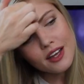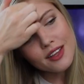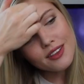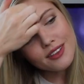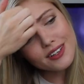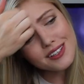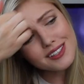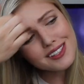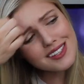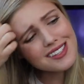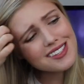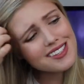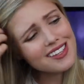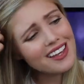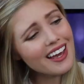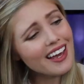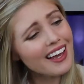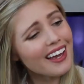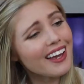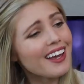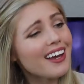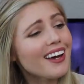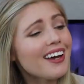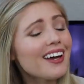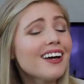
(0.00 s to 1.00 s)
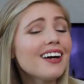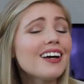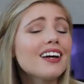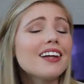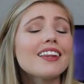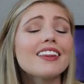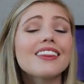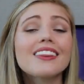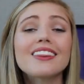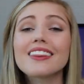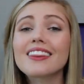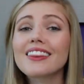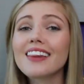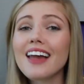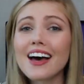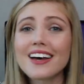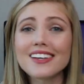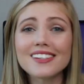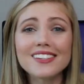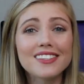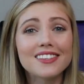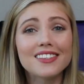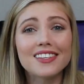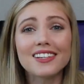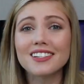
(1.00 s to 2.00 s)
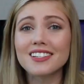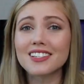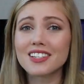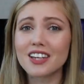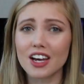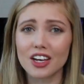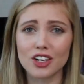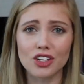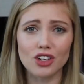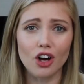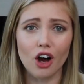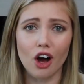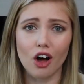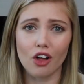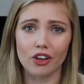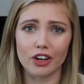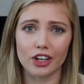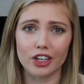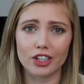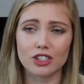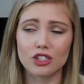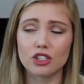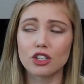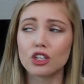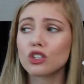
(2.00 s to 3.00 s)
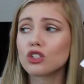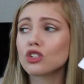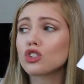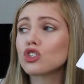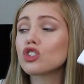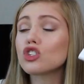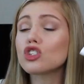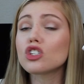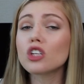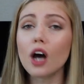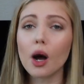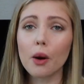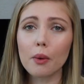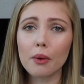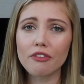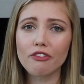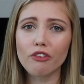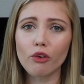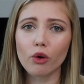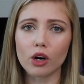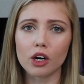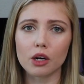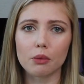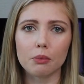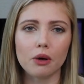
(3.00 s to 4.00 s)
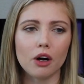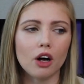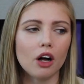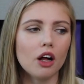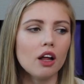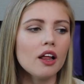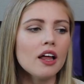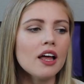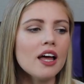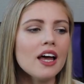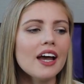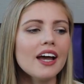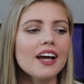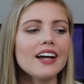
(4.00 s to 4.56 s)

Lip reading: This is like less than $10. So affordable.